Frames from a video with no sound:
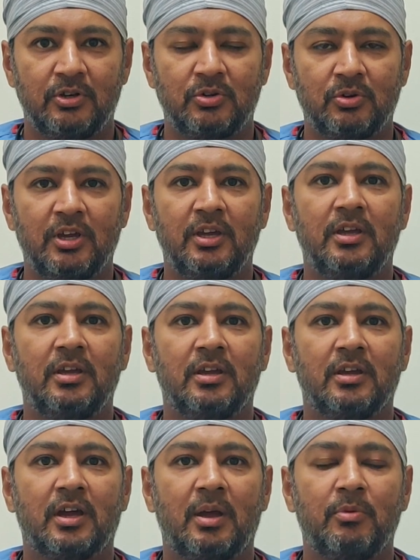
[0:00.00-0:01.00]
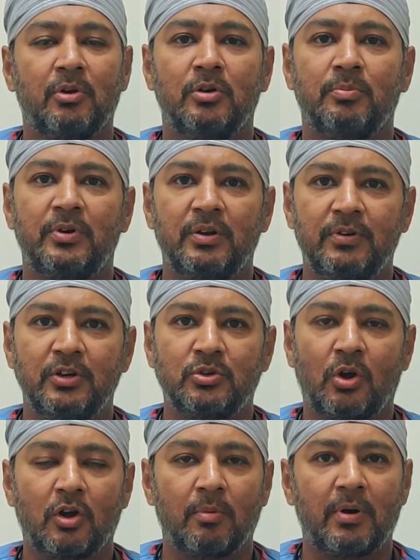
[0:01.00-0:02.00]
Today I'm going to briefly
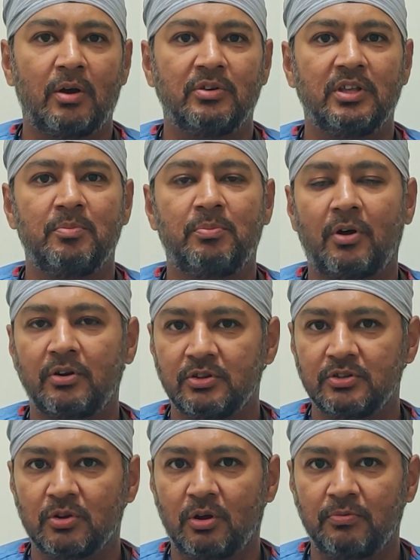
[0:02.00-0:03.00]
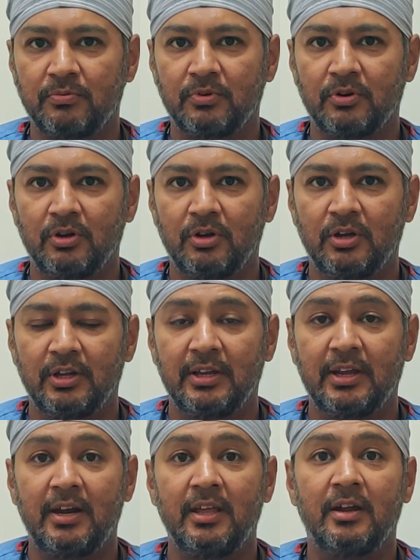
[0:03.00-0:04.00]
talk about the importance of
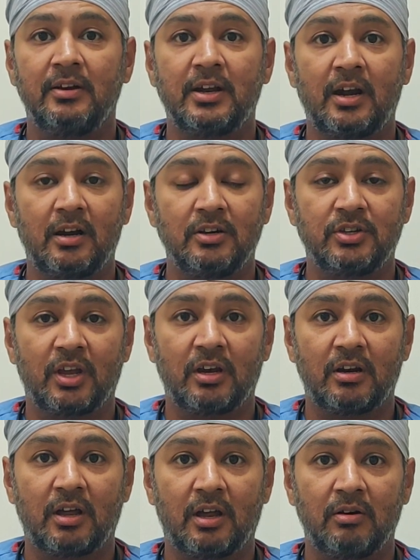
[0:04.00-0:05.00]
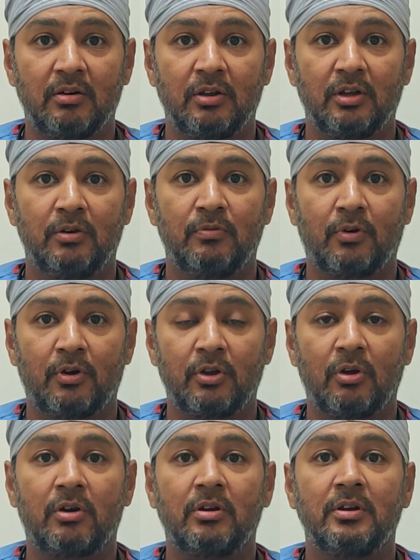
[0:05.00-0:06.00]
getting a dental check done for
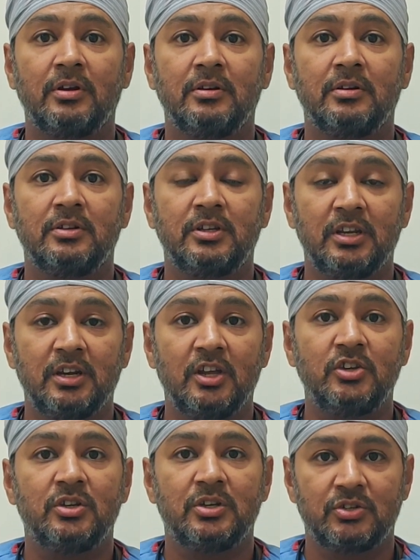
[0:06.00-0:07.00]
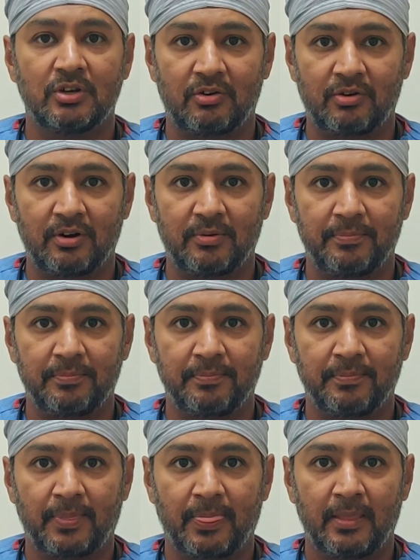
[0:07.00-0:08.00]
your teenage children.
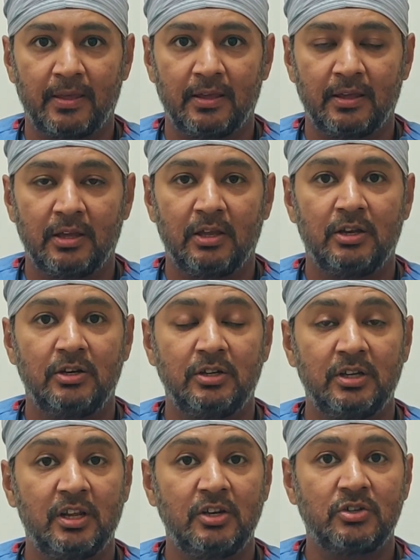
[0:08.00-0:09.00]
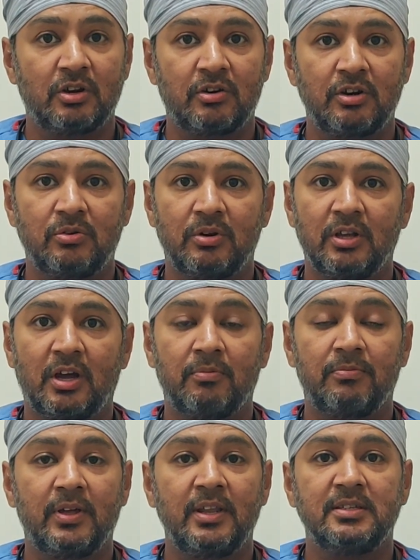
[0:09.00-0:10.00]
Teenage children today
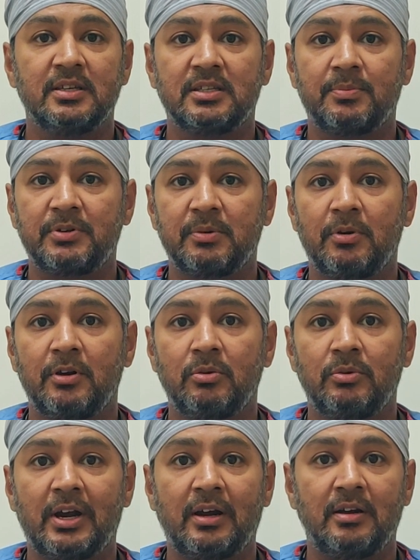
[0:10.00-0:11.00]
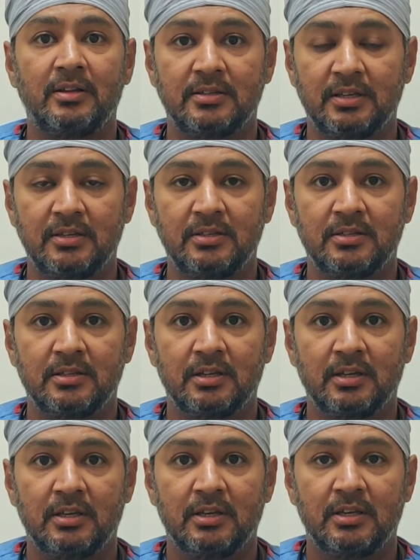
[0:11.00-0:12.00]
are very susceptible to dental disease
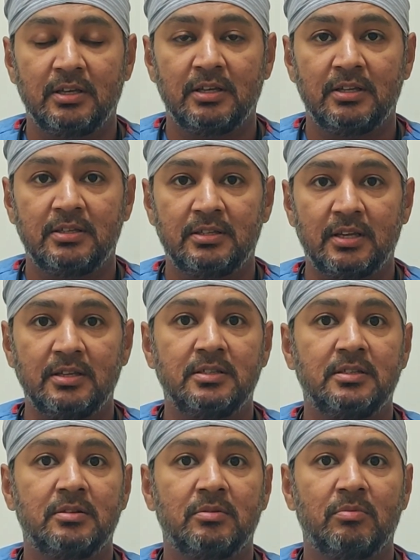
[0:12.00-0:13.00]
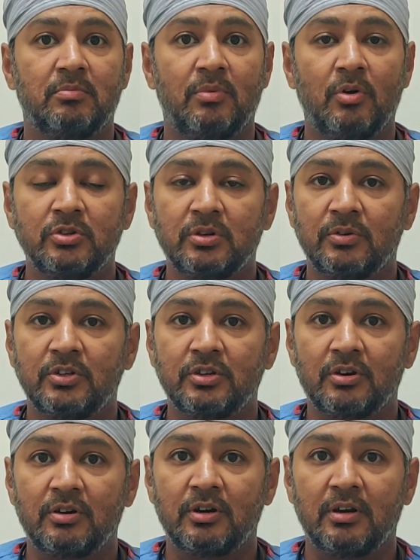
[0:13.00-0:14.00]
since most of the
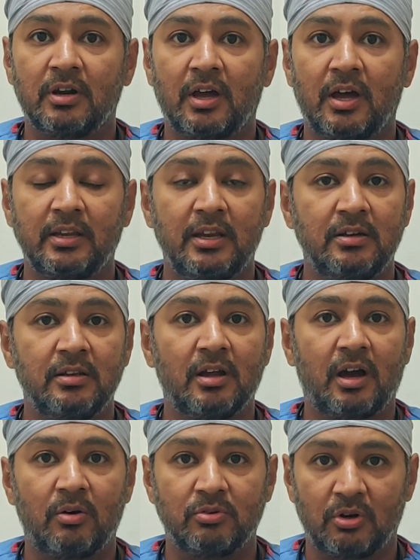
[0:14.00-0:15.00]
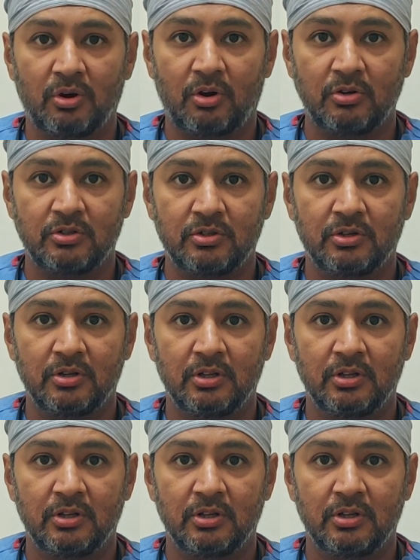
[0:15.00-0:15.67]
children are eating out a lot